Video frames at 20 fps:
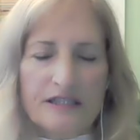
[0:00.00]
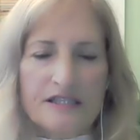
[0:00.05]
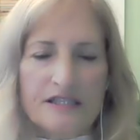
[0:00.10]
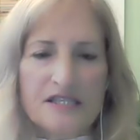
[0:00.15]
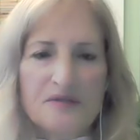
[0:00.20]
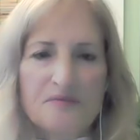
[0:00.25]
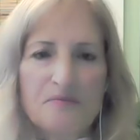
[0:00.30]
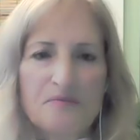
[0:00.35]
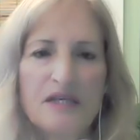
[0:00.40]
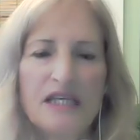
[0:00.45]

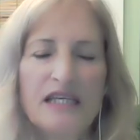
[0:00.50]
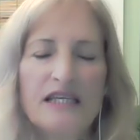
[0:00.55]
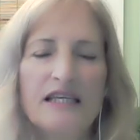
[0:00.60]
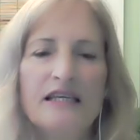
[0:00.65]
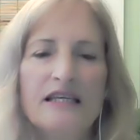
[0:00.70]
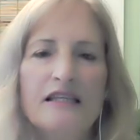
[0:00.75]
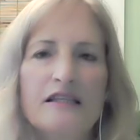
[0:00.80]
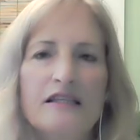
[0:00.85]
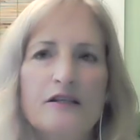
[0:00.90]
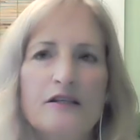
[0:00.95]
To
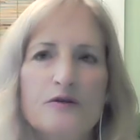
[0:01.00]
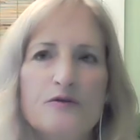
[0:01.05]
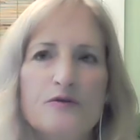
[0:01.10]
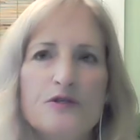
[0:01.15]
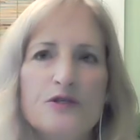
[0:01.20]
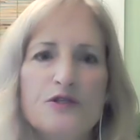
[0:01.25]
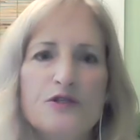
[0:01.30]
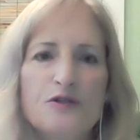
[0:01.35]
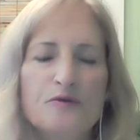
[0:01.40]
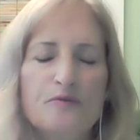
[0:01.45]
me,
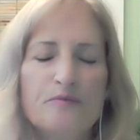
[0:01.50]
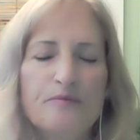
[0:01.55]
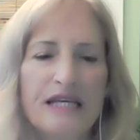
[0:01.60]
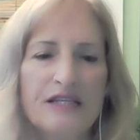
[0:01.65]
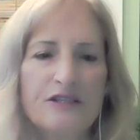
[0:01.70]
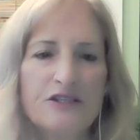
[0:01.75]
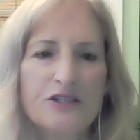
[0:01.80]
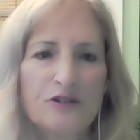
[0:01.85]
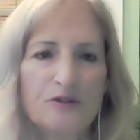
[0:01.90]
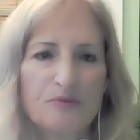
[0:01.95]
those two
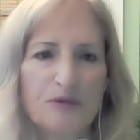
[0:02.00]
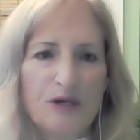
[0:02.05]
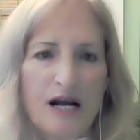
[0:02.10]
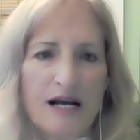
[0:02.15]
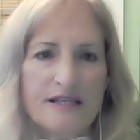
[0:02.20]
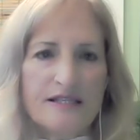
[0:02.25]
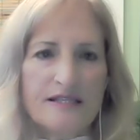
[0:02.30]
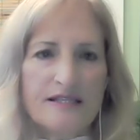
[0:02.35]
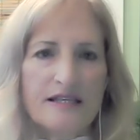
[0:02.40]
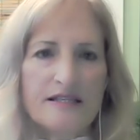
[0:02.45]
mental
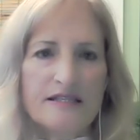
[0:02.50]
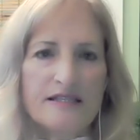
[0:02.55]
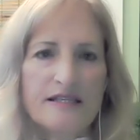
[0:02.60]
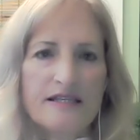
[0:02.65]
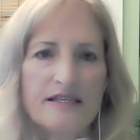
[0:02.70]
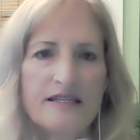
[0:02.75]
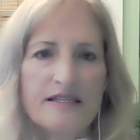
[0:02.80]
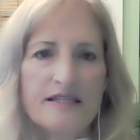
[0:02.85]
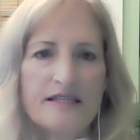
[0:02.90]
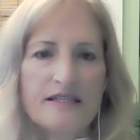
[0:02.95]

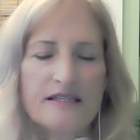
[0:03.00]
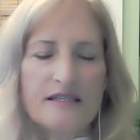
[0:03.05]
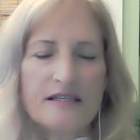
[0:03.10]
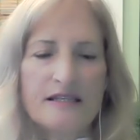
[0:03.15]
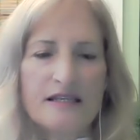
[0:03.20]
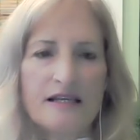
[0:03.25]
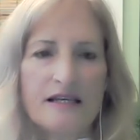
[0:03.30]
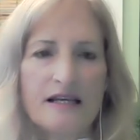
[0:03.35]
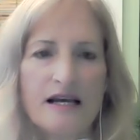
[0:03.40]
processes